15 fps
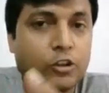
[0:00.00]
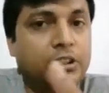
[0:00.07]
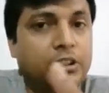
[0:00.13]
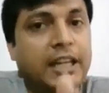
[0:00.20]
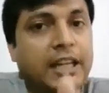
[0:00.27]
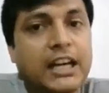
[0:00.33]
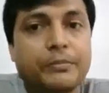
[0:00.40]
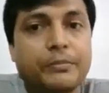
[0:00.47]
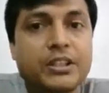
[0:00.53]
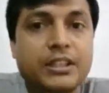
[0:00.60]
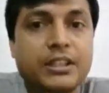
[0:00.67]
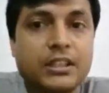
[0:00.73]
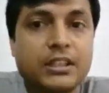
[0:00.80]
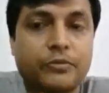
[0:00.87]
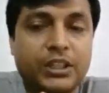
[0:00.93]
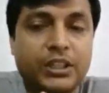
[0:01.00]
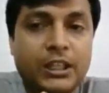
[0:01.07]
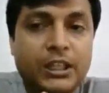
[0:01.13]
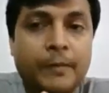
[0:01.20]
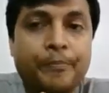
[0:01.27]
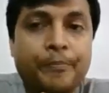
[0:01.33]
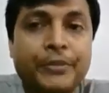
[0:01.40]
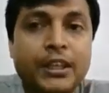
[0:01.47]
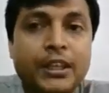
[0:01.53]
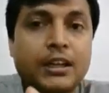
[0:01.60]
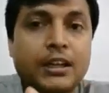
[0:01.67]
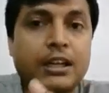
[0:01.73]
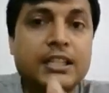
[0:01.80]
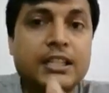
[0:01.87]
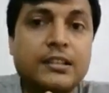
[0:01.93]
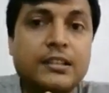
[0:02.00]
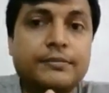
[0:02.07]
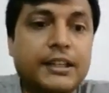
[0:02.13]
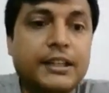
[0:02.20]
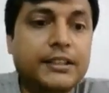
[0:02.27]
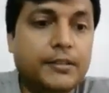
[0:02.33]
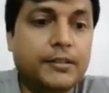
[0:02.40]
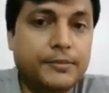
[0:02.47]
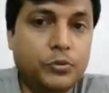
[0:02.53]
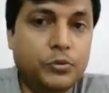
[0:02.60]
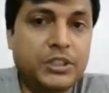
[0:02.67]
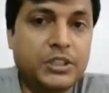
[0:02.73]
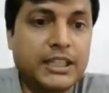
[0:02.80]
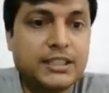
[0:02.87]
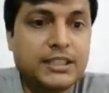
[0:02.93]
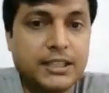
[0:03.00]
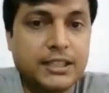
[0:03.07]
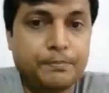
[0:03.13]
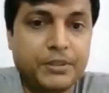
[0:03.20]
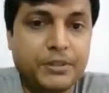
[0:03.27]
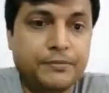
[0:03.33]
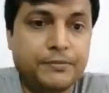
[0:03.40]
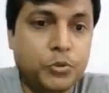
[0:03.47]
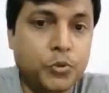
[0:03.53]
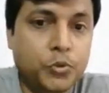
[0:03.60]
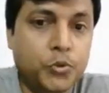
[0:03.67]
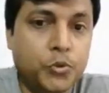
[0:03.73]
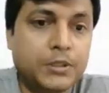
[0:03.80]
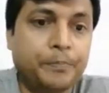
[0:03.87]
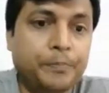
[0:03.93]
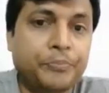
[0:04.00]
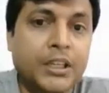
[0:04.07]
And on that basis we classify the fruits as simple fruit,